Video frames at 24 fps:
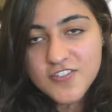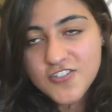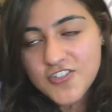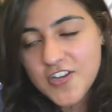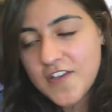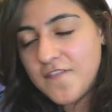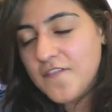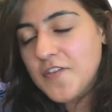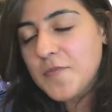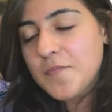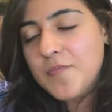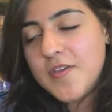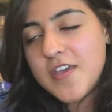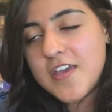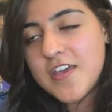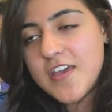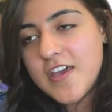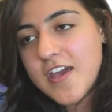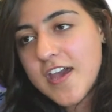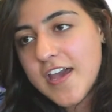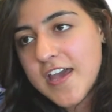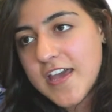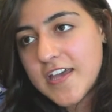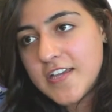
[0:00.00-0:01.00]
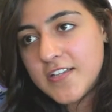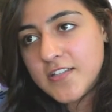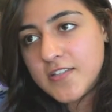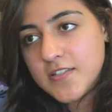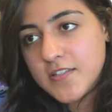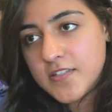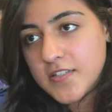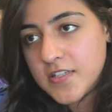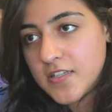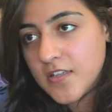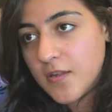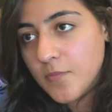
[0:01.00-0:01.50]
JVP and
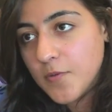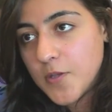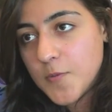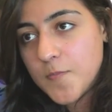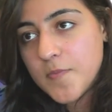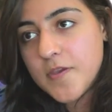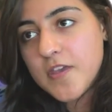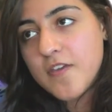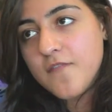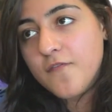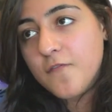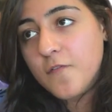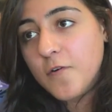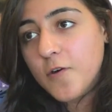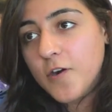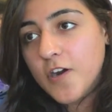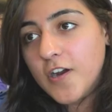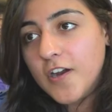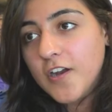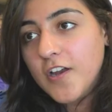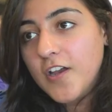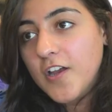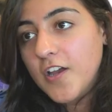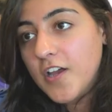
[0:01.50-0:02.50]
CWP for